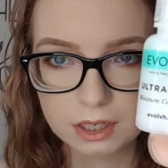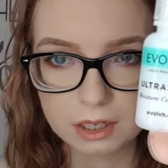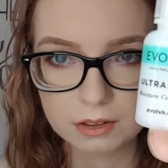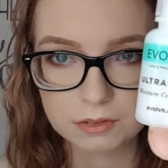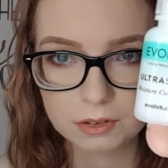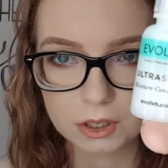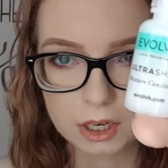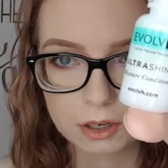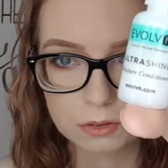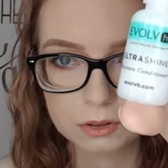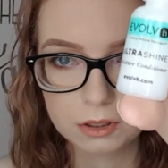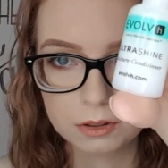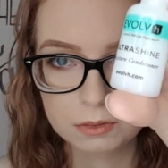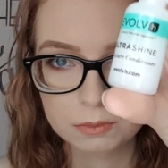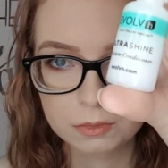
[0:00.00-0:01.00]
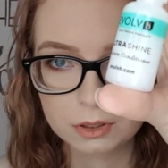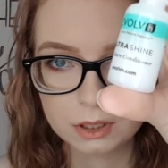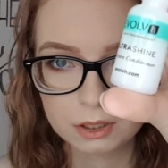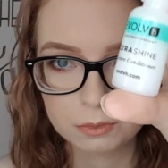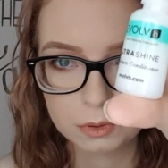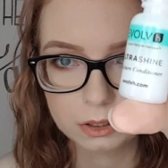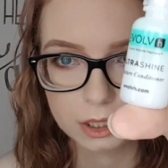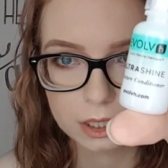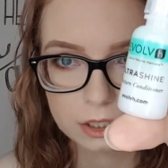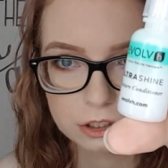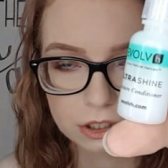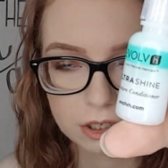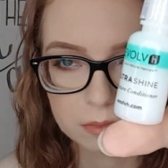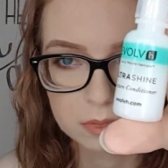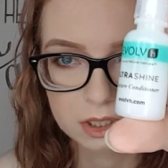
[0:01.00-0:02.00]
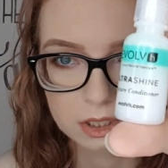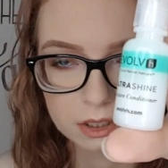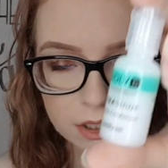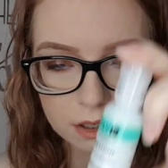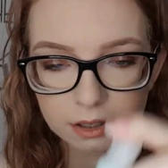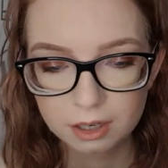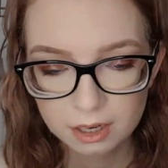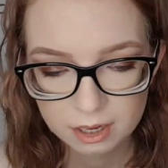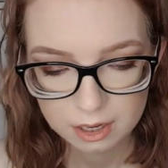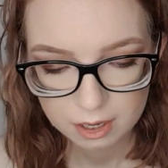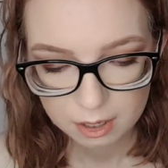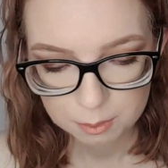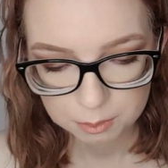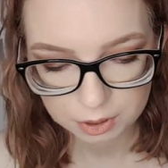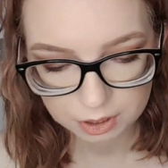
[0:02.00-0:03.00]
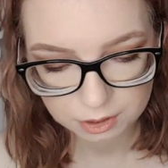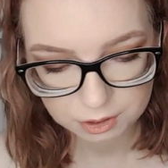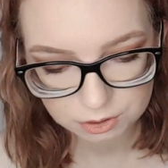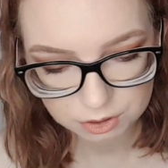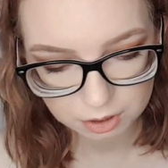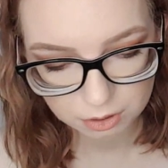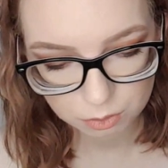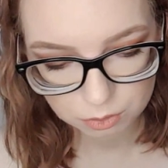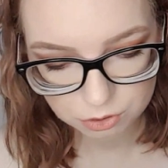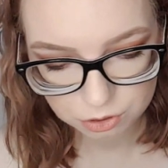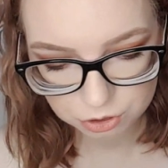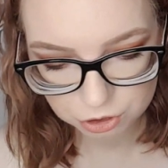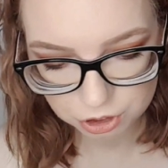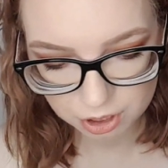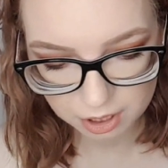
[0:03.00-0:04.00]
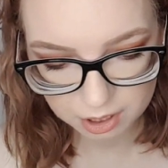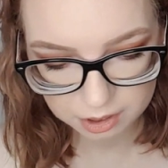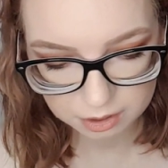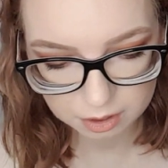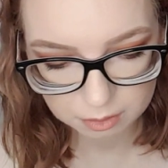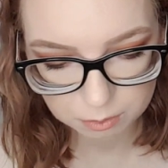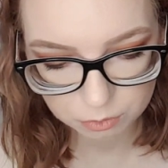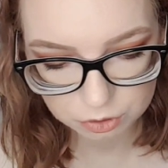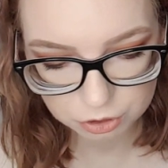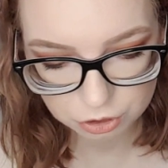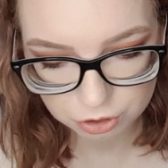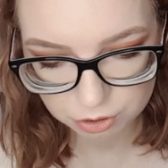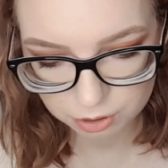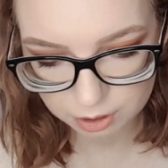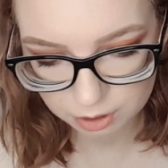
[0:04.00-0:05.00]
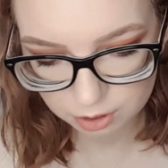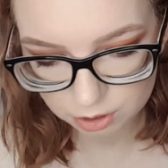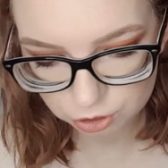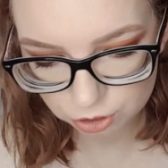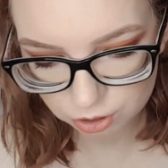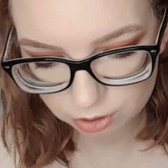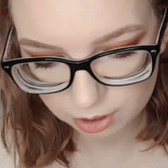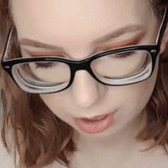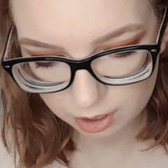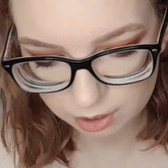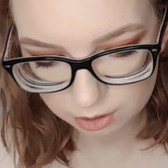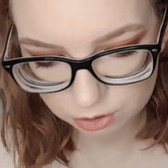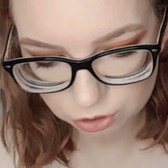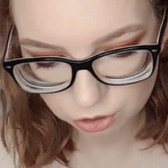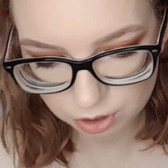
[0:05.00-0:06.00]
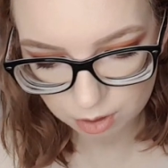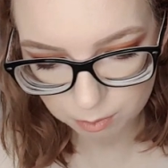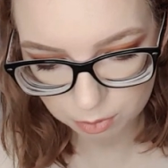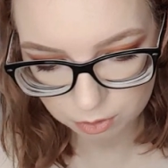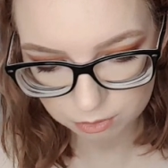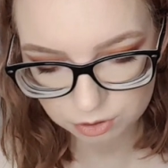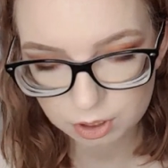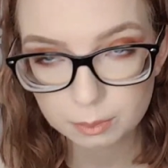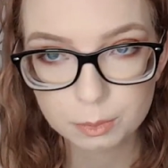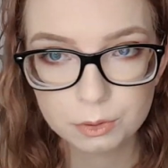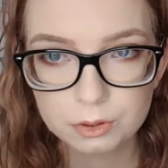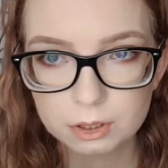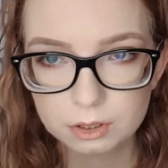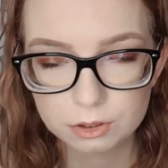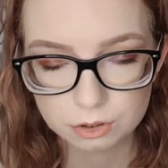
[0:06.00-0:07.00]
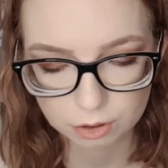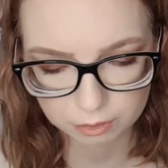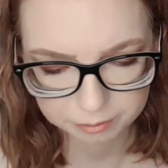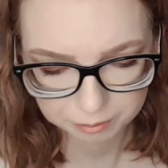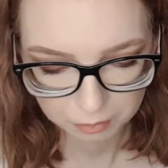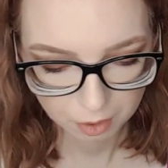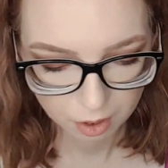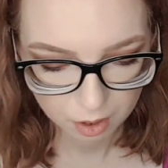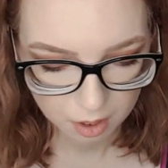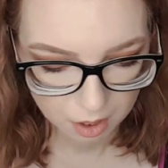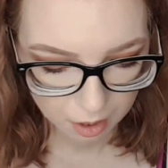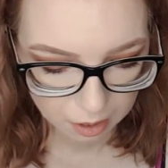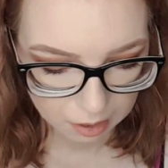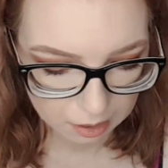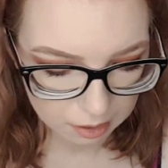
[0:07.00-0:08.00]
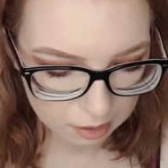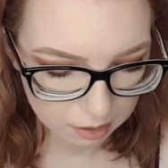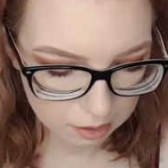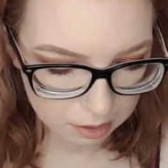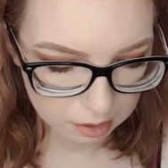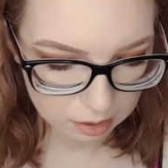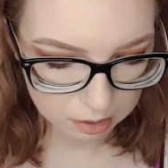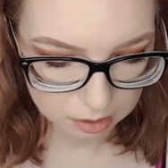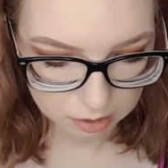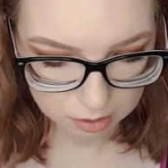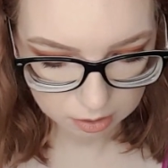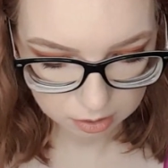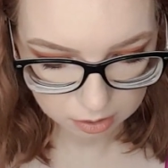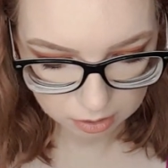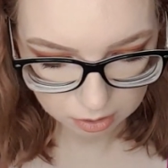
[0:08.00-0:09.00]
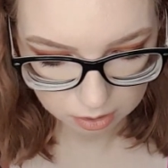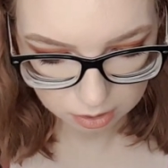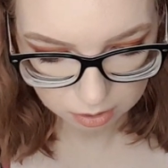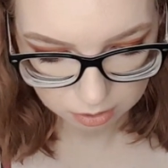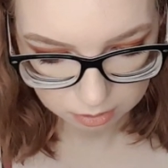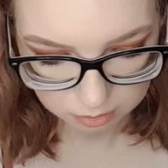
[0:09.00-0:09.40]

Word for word: don't know where the H comes in there. But these are the Ultra Shine Moisture Conditioner and Shampoo Conditioner. And,